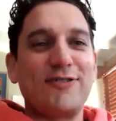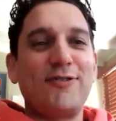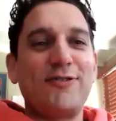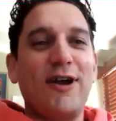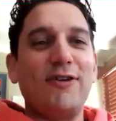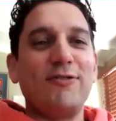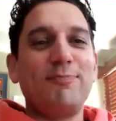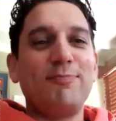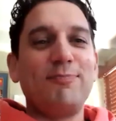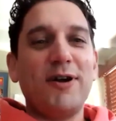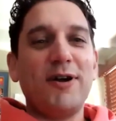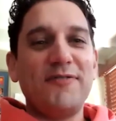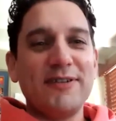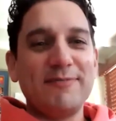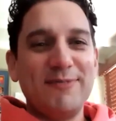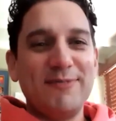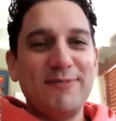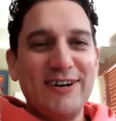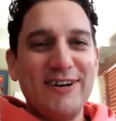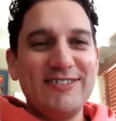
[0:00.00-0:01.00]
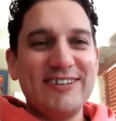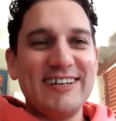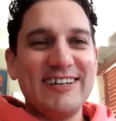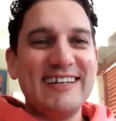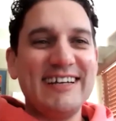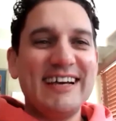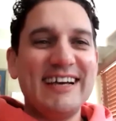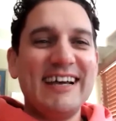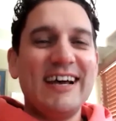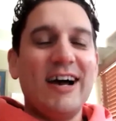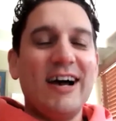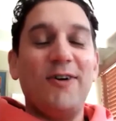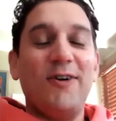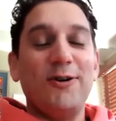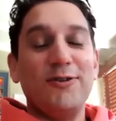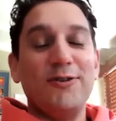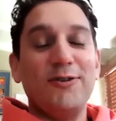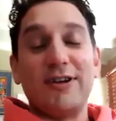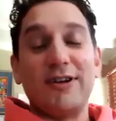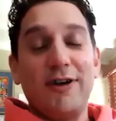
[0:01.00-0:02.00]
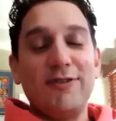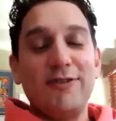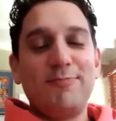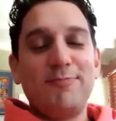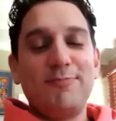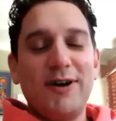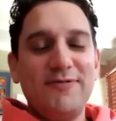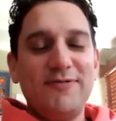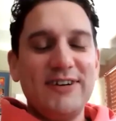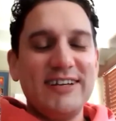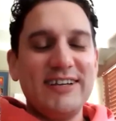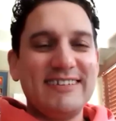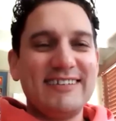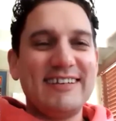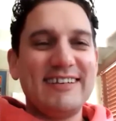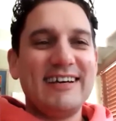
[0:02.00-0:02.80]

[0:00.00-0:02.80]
gross profit margin or the gross profit.